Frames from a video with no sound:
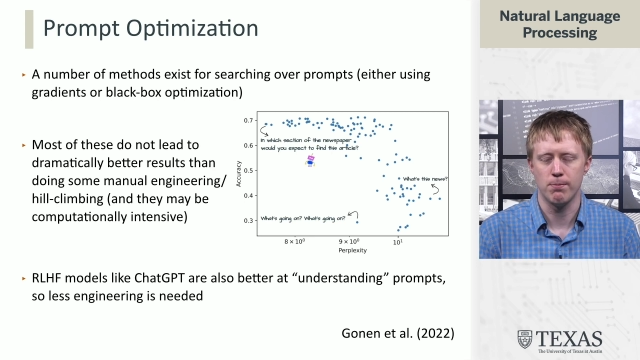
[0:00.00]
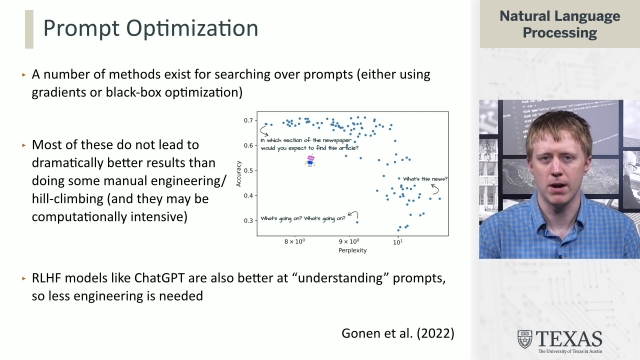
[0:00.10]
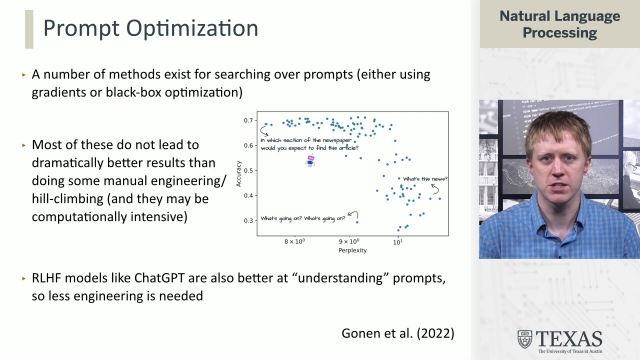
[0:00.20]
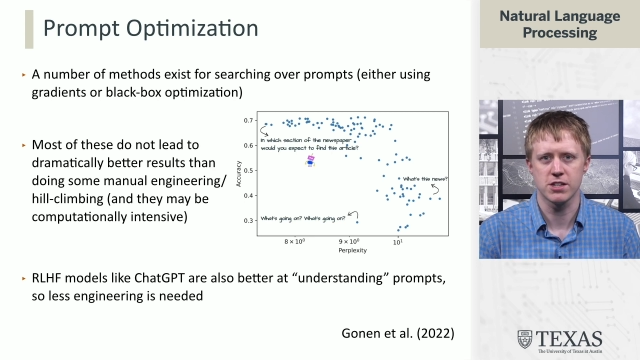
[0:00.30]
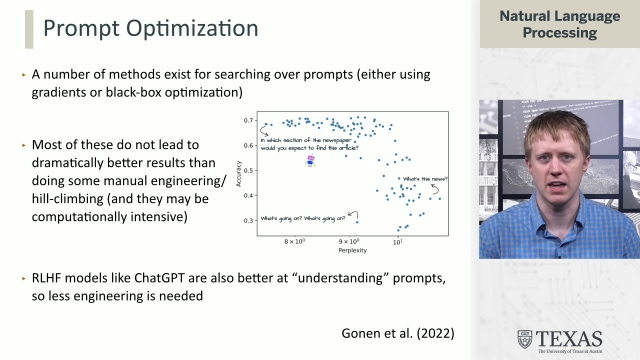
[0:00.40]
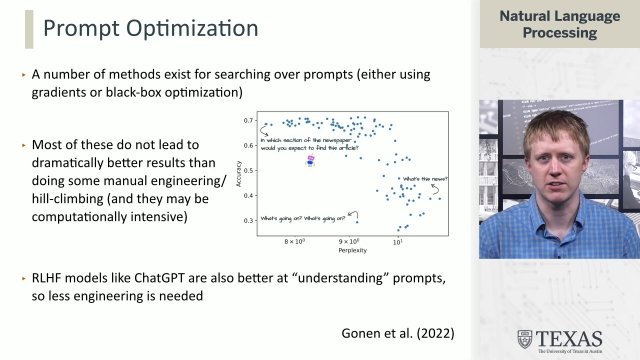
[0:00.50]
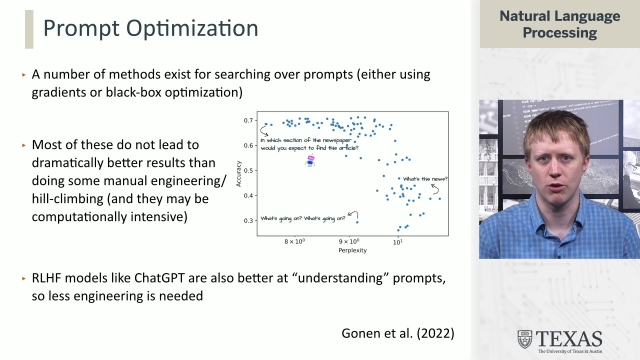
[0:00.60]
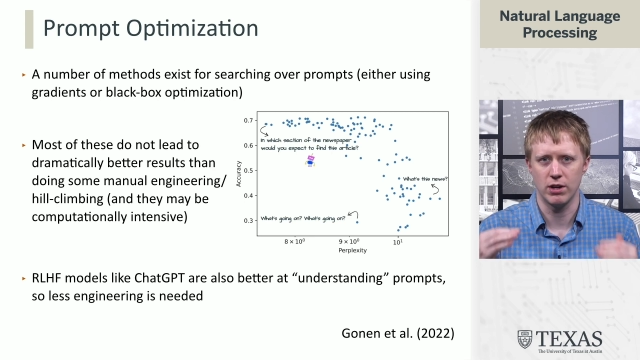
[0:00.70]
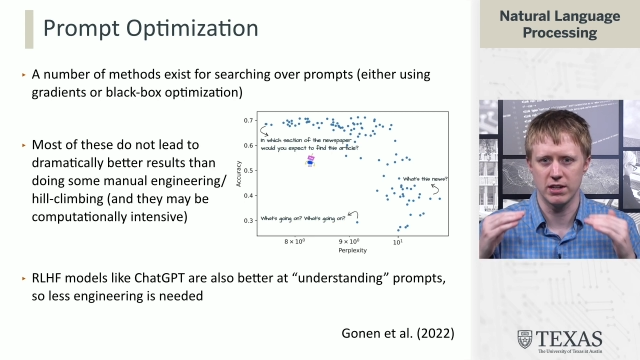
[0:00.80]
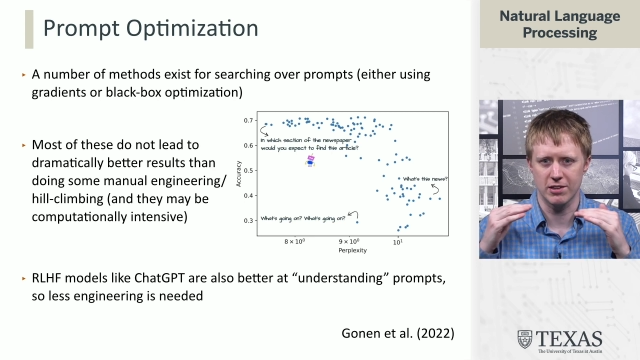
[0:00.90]
much that's
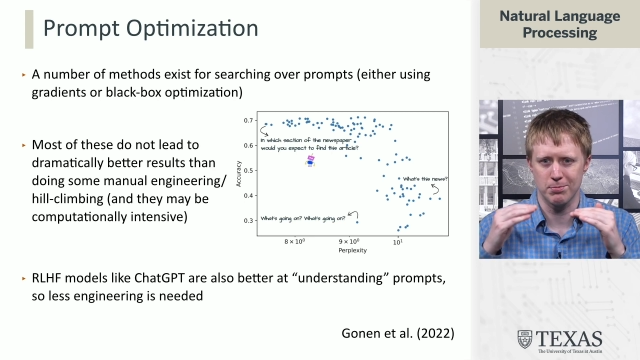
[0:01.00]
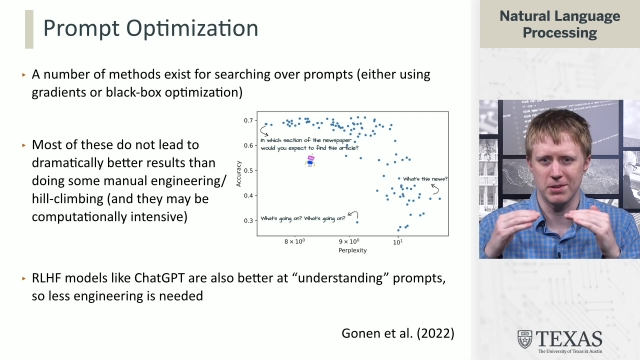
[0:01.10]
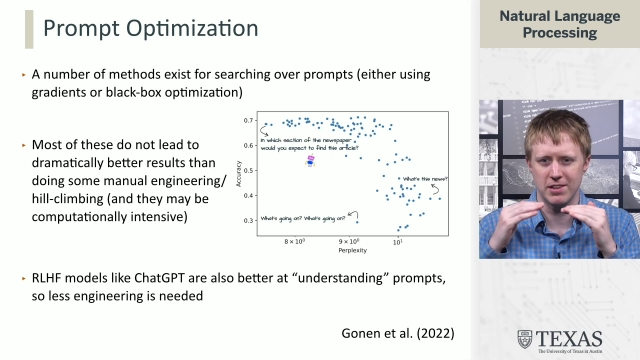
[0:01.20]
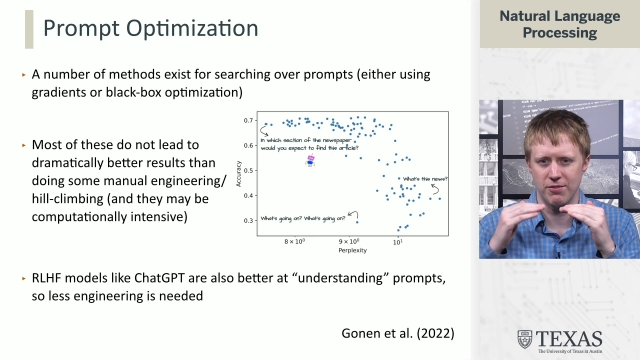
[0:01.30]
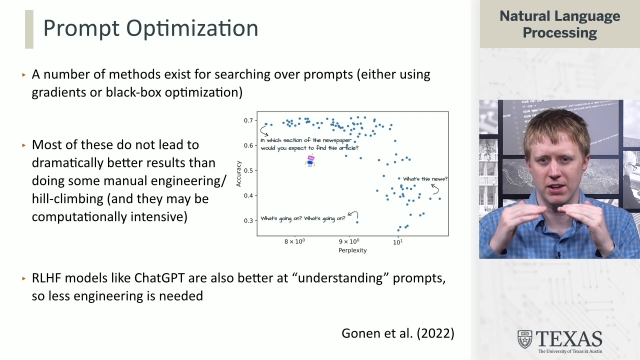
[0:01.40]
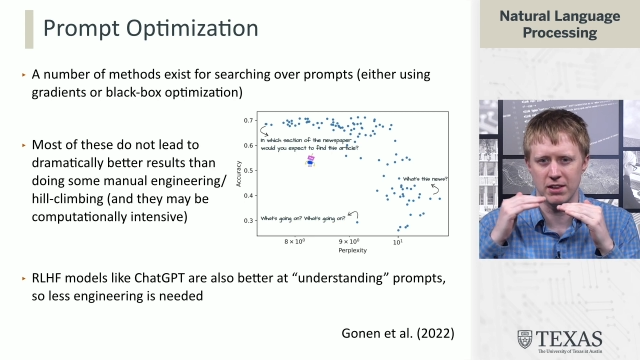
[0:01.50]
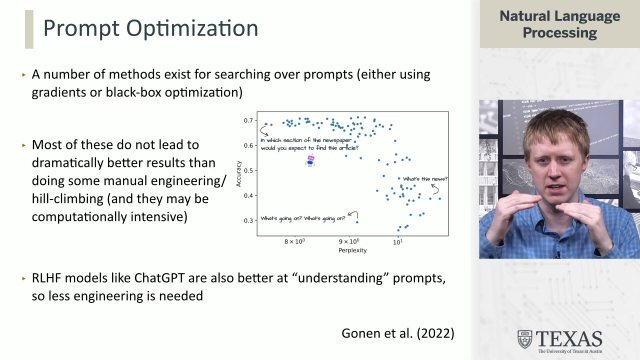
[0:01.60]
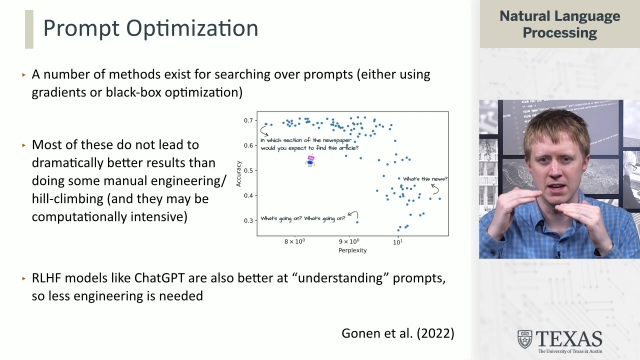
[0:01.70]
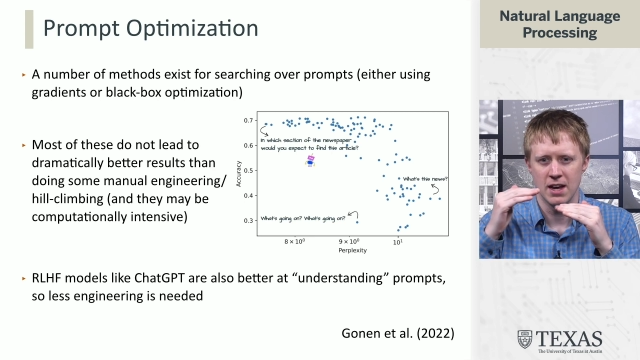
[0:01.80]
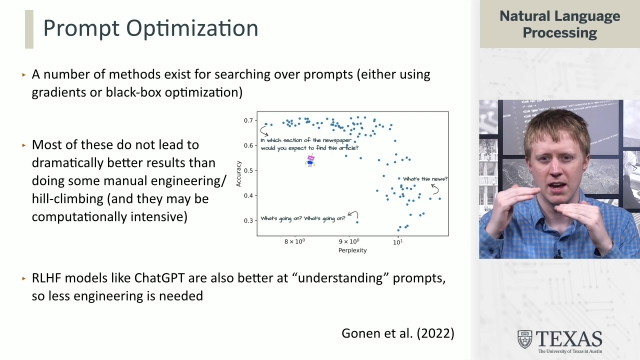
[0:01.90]
going to
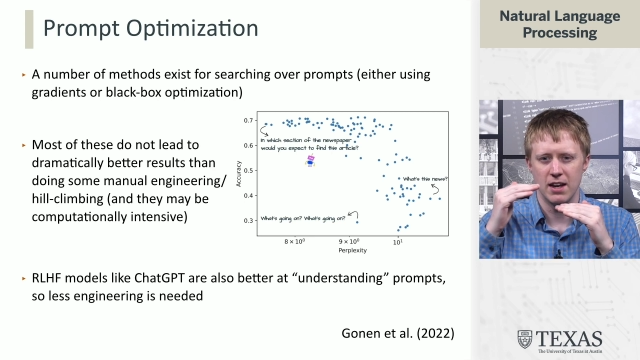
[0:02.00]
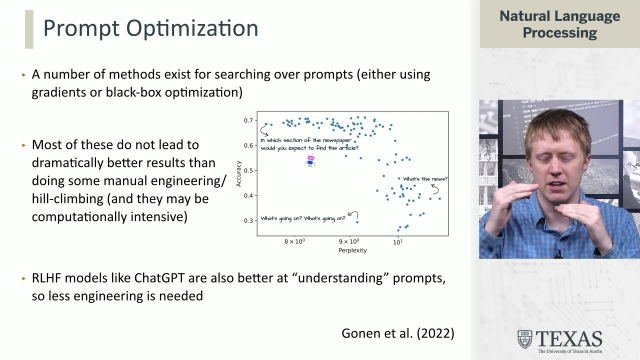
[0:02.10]
specifically uh,